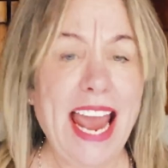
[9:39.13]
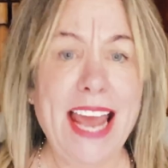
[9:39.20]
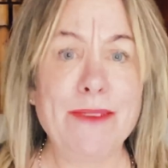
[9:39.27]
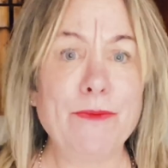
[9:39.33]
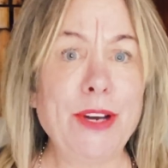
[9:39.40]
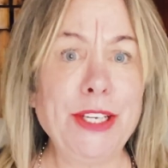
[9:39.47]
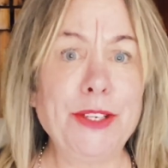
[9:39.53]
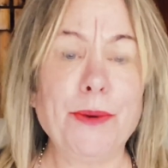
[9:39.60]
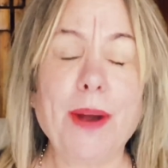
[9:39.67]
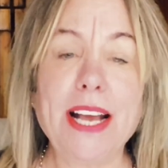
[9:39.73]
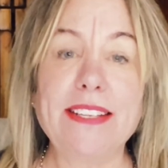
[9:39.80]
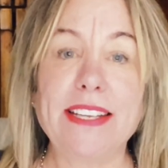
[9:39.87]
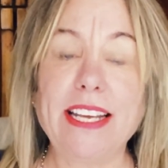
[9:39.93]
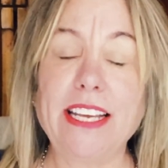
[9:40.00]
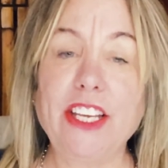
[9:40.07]
And
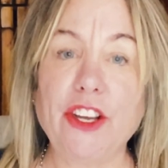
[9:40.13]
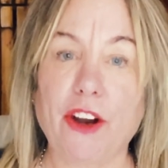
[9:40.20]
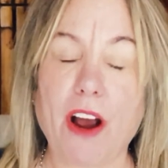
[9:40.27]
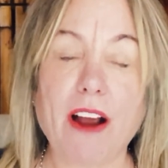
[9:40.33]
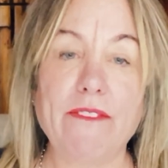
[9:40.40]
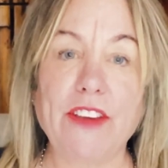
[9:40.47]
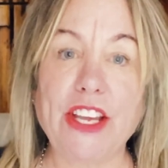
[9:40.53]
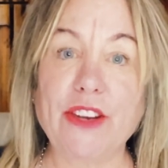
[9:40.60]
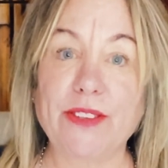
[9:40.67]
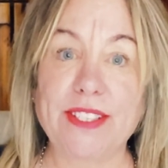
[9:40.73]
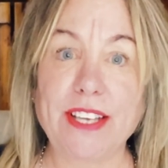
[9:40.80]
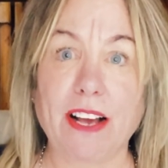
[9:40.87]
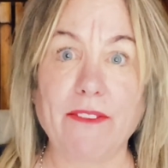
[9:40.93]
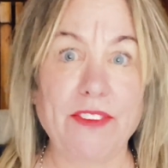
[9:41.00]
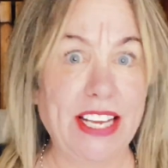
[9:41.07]
winterizing your RV
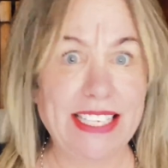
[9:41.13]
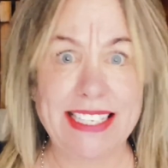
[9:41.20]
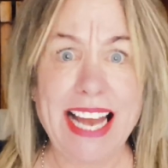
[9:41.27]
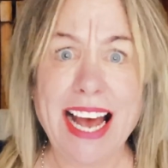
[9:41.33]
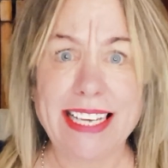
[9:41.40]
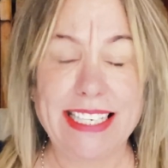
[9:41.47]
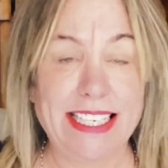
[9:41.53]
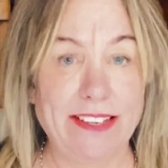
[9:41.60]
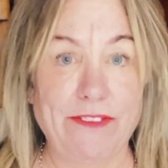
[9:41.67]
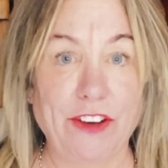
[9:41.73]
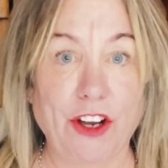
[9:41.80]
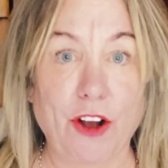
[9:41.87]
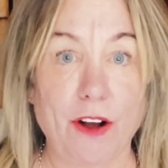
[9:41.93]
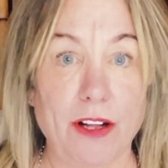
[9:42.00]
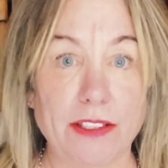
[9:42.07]
yourself is not
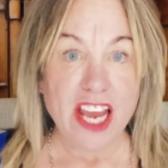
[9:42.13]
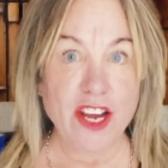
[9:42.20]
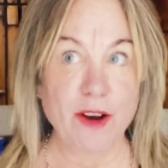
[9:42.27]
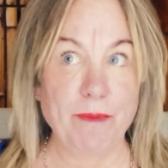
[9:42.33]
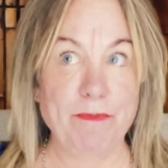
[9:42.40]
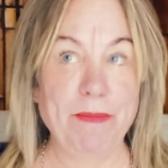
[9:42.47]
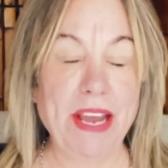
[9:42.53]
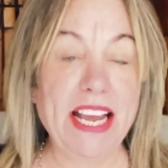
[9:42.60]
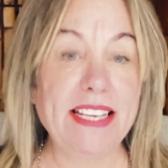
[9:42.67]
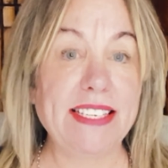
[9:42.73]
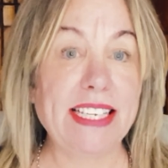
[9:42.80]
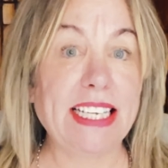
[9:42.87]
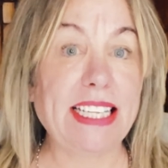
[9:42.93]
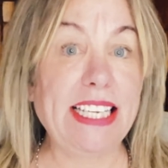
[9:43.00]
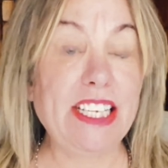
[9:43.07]
difficult. You're
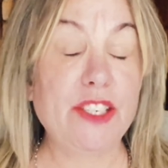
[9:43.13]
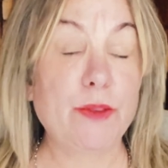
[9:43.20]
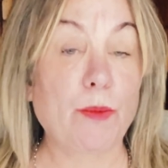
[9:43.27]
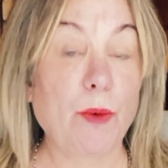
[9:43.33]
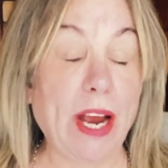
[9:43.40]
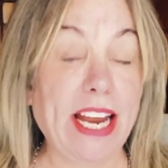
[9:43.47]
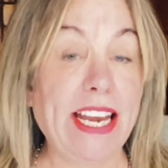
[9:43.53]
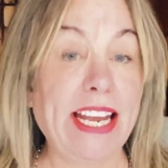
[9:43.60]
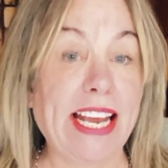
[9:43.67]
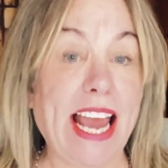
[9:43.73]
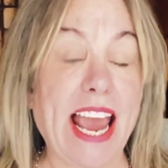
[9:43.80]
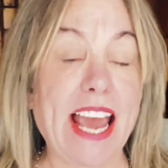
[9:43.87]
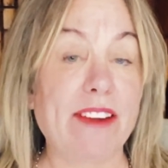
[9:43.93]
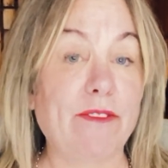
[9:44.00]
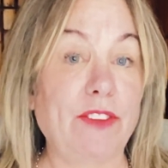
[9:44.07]
basically draining
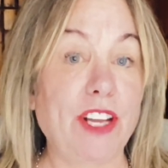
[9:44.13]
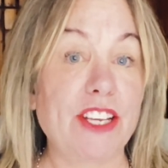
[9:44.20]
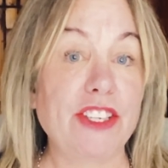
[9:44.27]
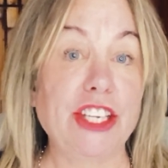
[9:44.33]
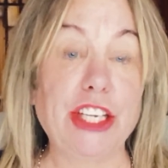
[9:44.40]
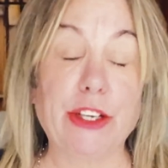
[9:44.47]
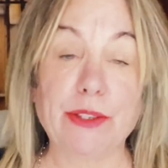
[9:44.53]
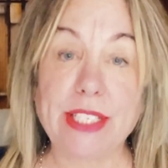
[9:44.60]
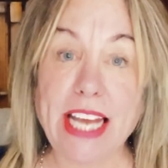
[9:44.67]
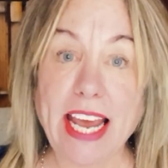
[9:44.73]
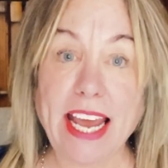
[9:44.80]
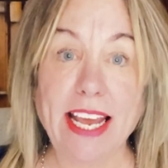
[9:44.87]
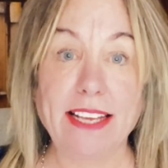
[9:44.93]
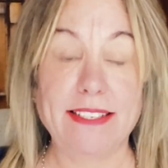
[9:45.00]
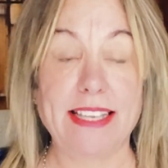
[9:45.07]
and flushing your
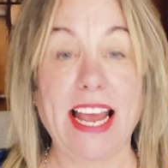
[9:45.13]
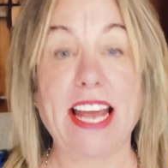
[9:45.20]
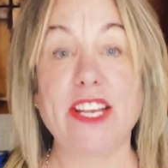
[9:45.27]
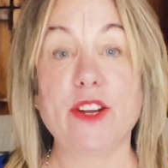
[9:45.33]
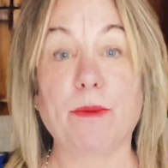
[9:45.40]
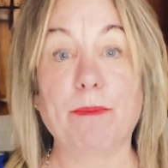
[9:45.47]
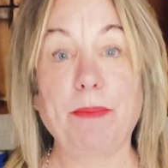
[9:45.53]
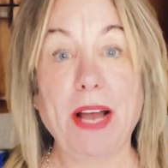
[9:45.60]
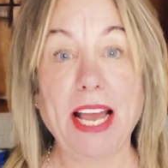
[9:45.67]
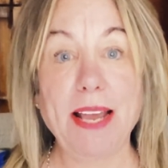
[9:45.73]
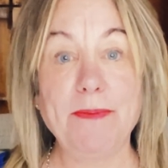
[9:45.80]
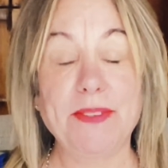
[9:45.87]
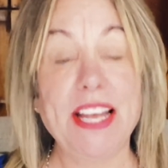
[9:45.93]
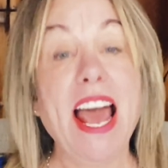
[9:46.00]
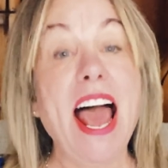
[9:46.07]
tanks and your
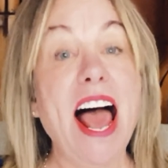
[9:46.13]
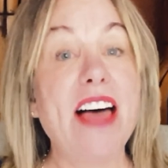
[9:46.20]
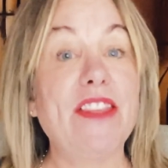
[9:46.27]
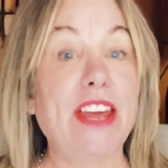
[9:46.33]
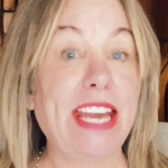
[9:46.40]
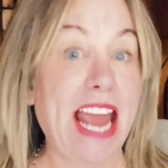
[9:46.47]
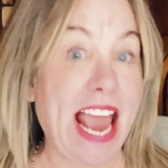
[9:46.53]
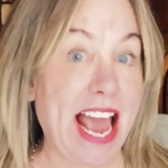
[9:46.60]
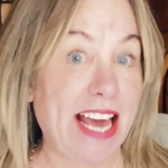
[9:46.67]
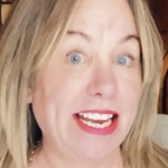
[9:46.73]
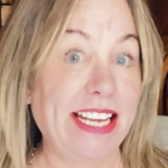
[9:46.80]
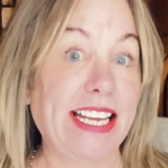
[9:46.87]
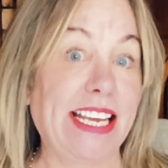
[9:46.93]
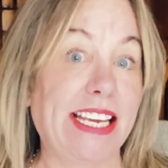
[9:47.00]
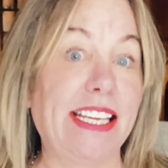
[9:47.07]
pipes and then
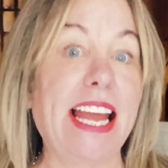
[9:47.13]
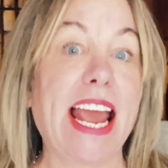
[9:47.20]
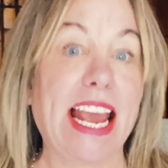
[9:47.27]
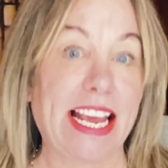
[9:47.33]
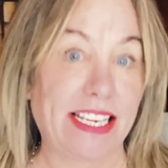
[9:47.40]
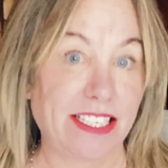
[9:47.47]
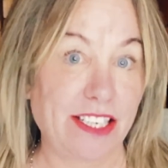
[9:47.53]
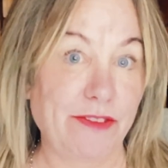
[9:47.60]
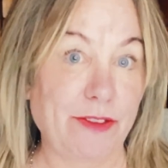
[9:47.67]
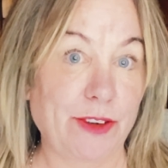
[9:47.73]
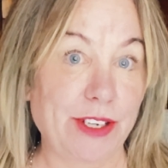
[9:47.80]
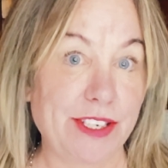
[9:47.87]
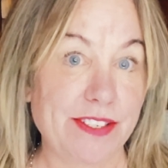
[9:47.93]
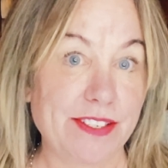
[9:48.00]
adding in antifreeze.